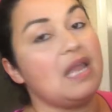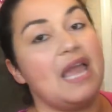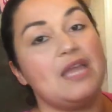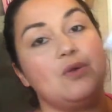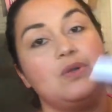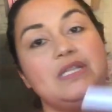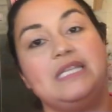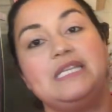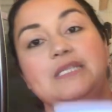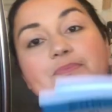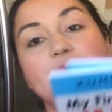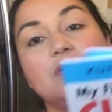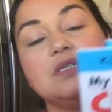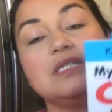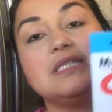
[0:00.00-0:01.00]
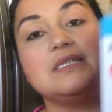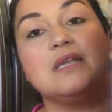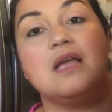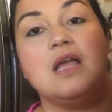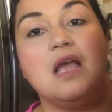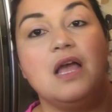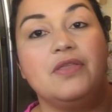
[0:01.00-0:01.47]
I ordered these books
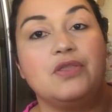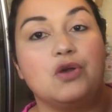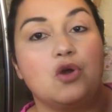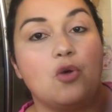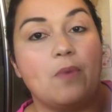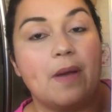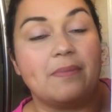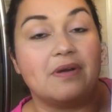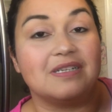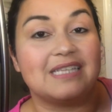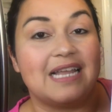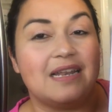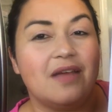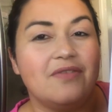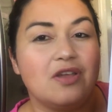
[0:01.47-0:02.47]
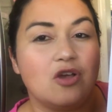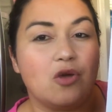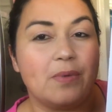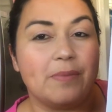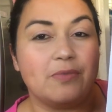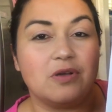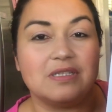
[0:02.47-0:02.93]
the Kumon books. I love the
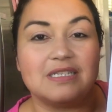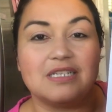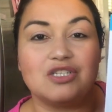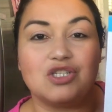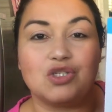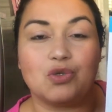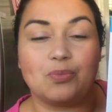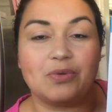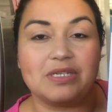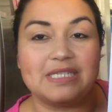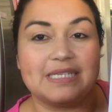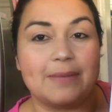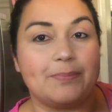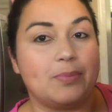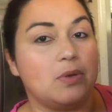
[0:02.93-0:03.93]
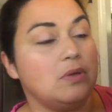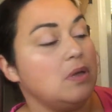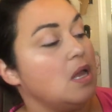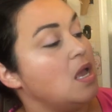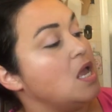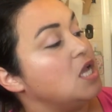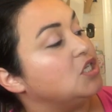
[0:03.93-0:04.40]
Kumon books. They're super
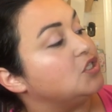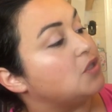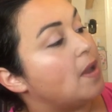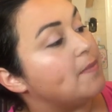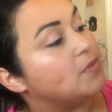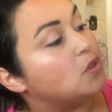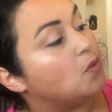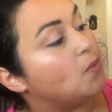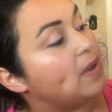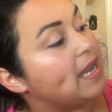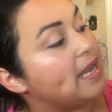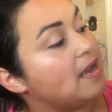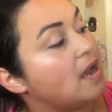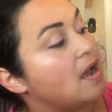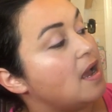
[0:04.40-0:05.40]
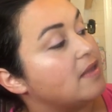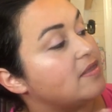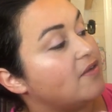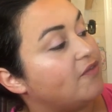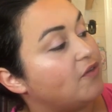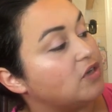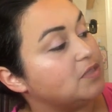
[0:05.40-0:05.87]
simple. So I'm doing uh,
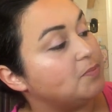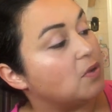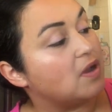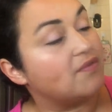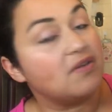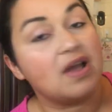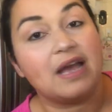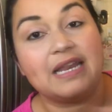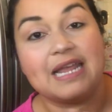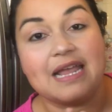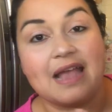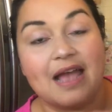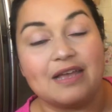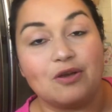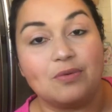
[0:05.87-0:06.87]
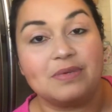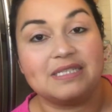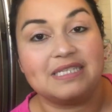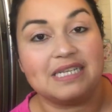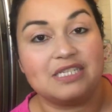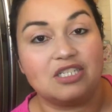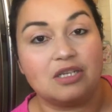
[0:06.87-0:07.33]
the first book of cutting. I
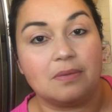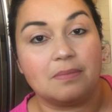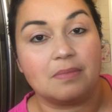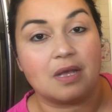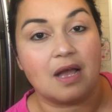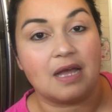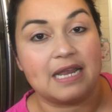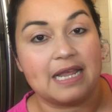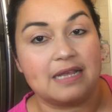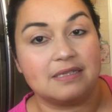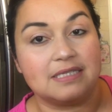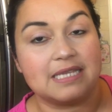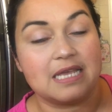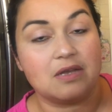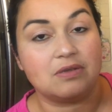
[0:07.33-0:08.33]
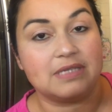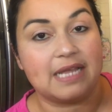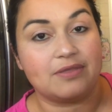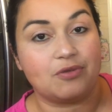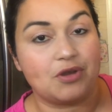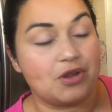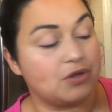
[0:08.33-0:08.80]
always teach them cutting skills
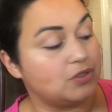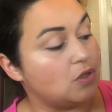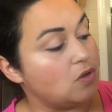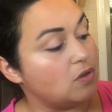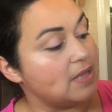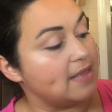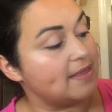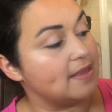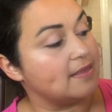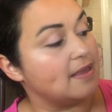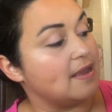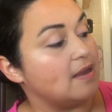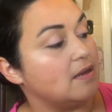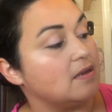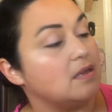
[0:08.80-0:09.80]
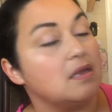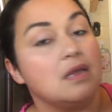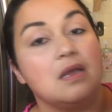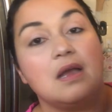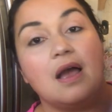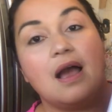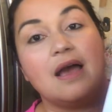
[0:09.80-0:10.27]
at three years old. I think they're
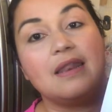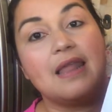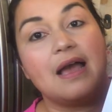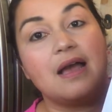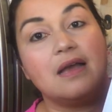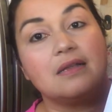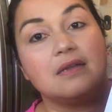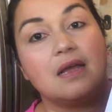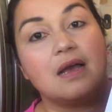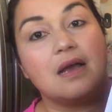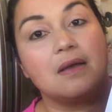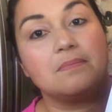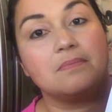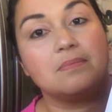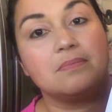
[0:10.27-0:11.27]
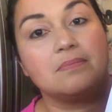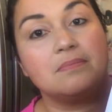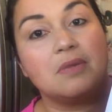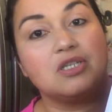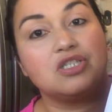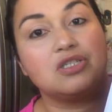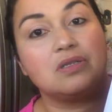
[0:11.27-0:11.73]
a lot um,
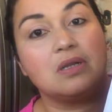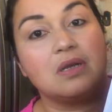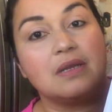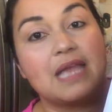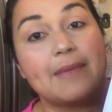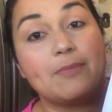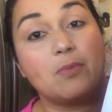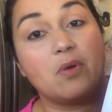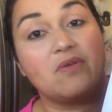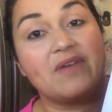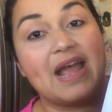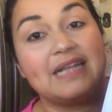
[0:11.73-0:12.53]
much capable of